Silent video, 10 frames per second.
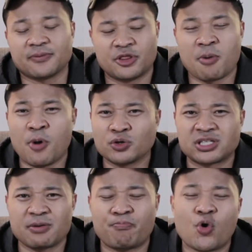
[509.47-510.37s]
The
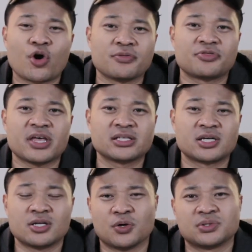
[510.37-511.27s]
most important thing
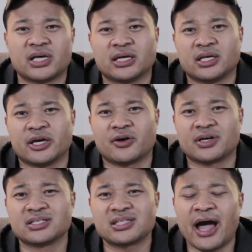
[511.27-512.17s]
to notate here
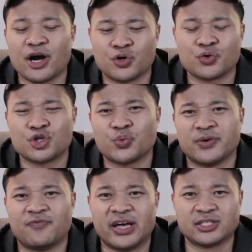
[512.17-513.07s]
is not who you
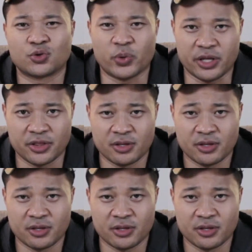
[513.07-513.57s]
invest with.